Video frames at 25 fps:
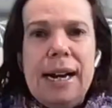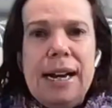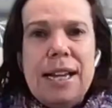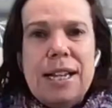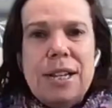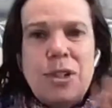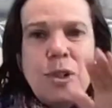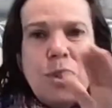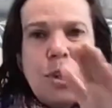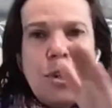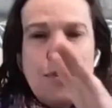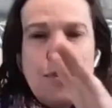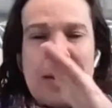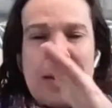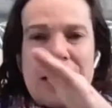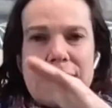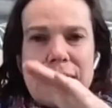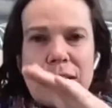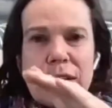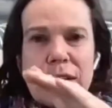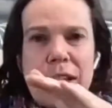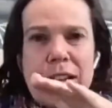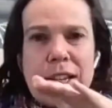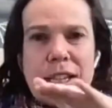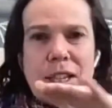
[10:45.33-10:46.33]
and it sort of
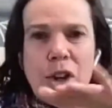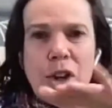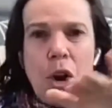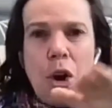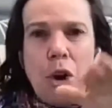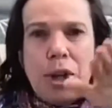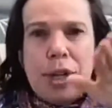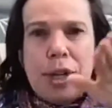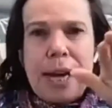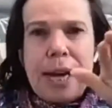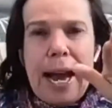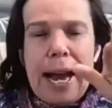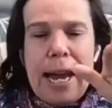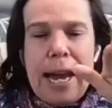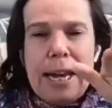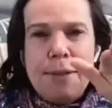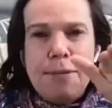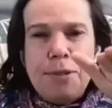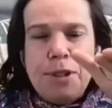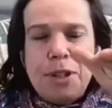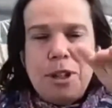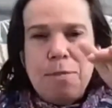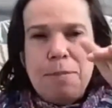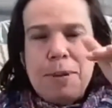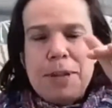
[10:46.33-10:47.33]
it's
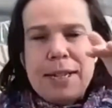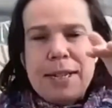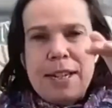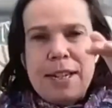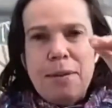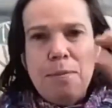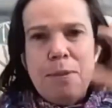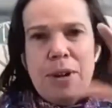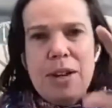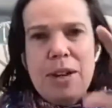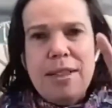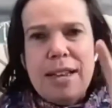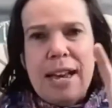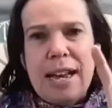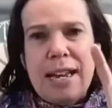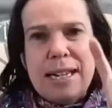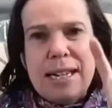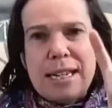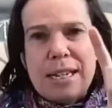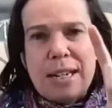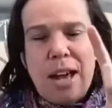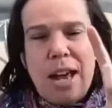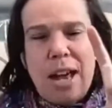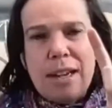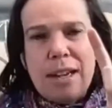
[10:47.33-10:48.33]
concave to begin with and
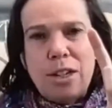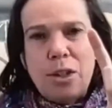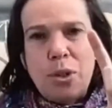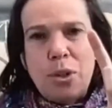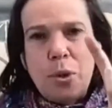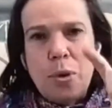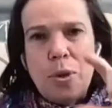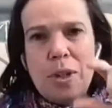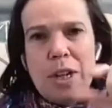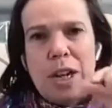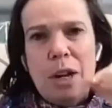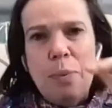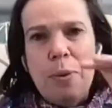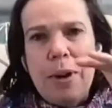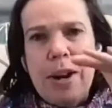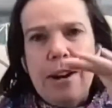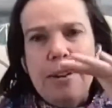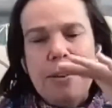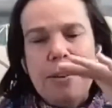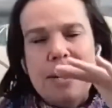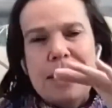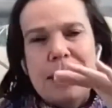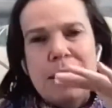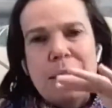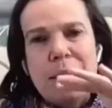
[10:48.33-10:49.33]
slightly taller,
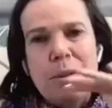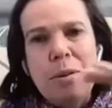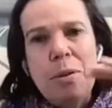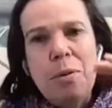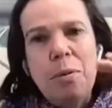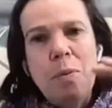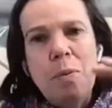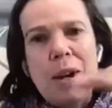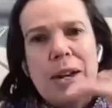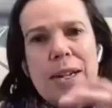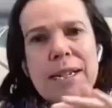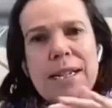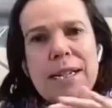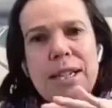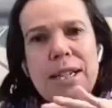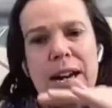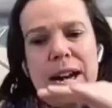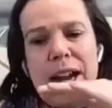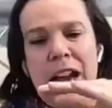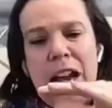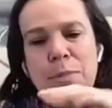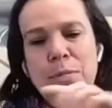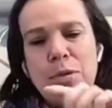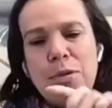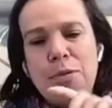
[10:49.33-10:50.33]
whereas the ones that I
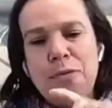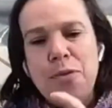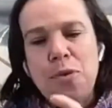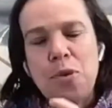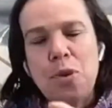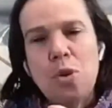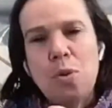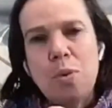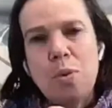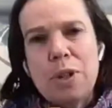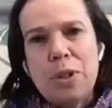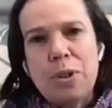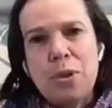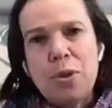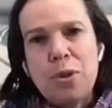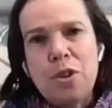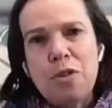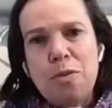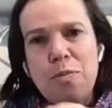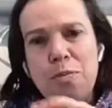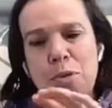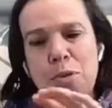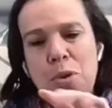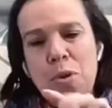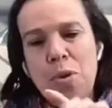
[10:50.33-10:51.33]
had before were sort
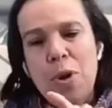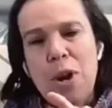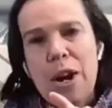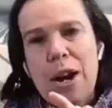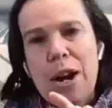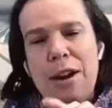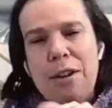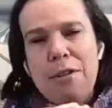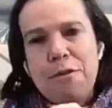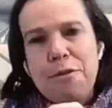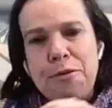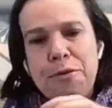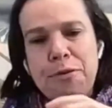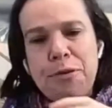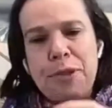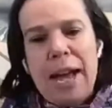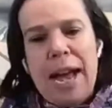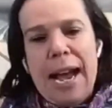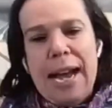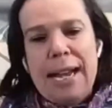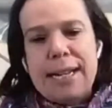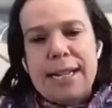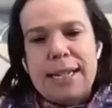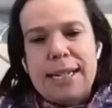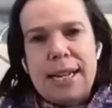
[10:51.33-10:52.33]
of more
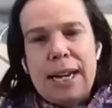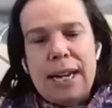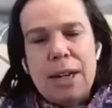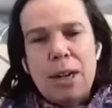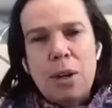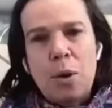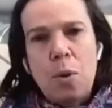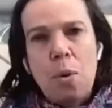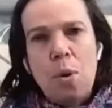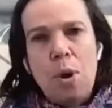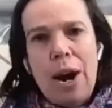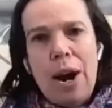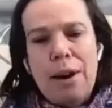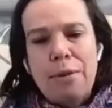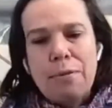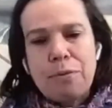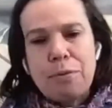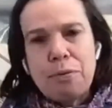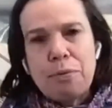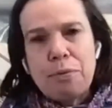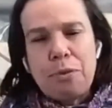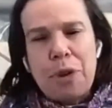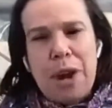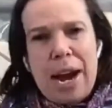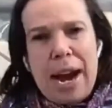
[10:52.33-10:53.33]
flat and quite
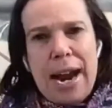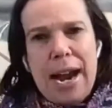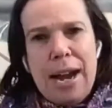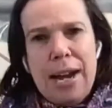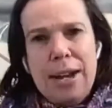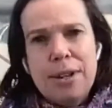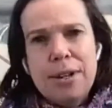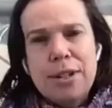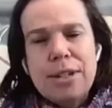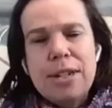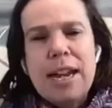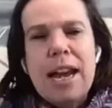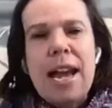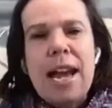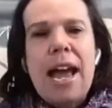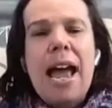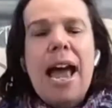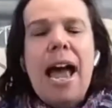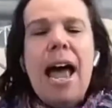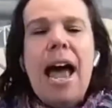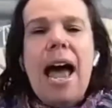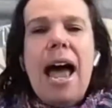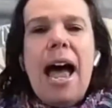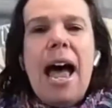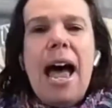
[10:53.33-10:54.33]
round.
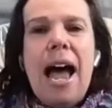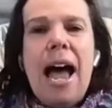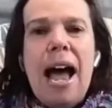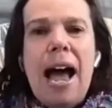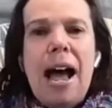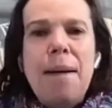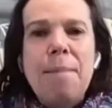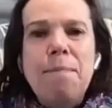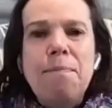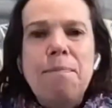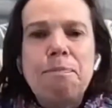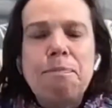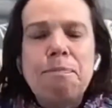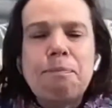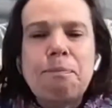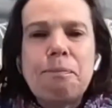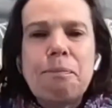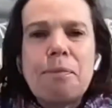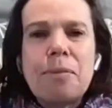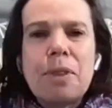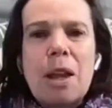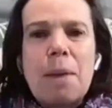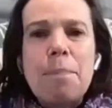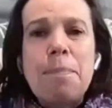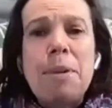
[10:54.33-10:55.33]

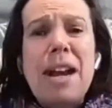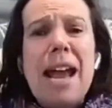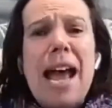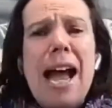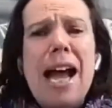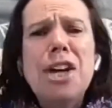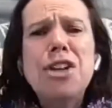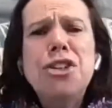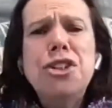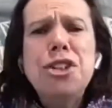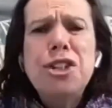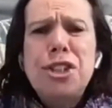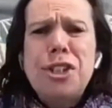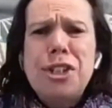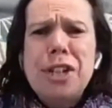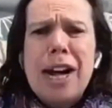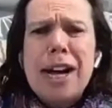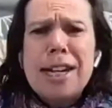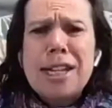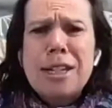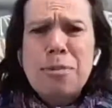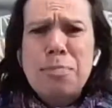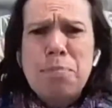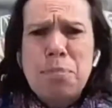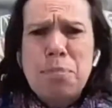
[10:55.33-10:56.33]
But as you
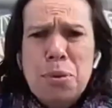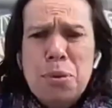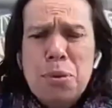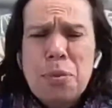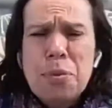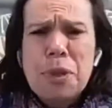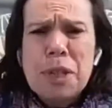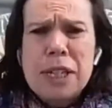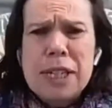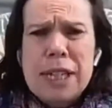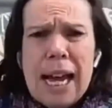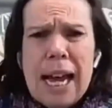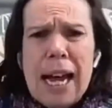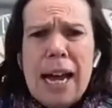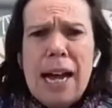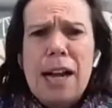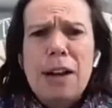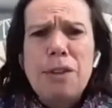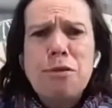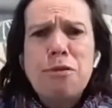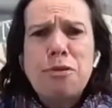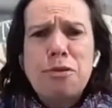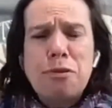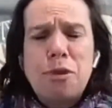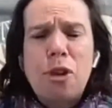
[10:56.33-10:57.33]
start to pull the
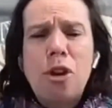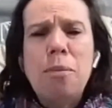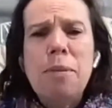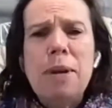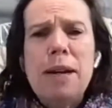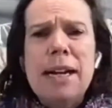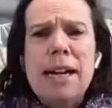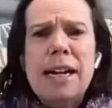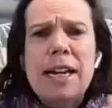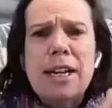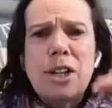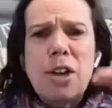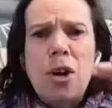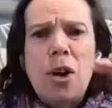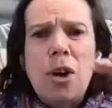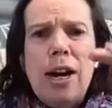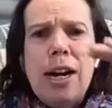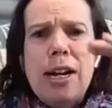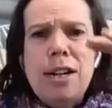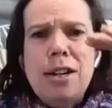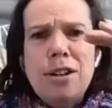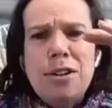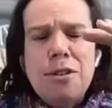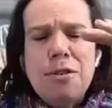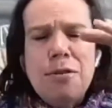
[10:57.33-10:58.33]
yarn from it, it
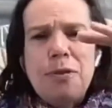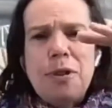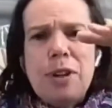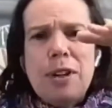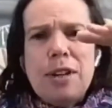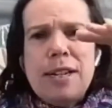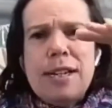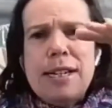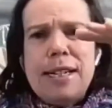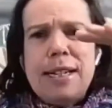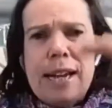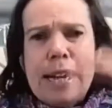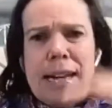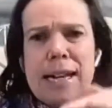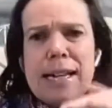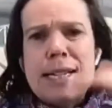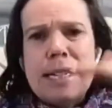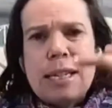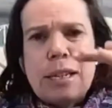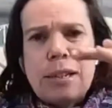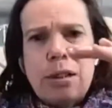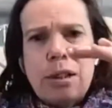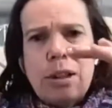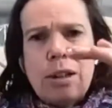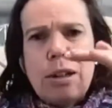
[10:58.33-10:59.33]
kind of does
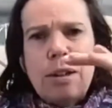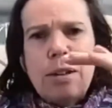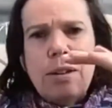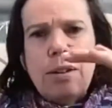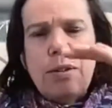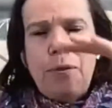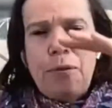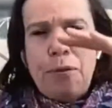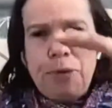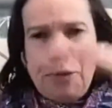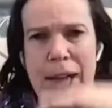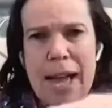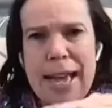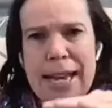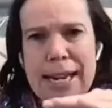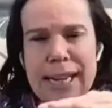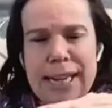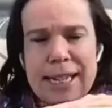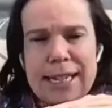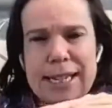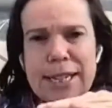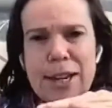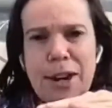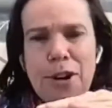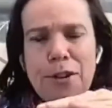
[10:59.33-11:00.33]
flatten
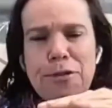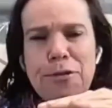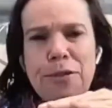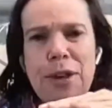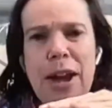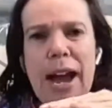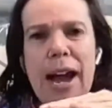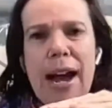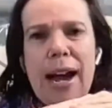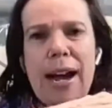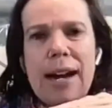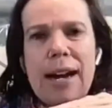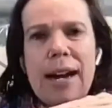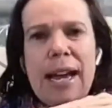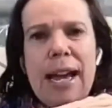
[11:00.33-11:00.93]
itself out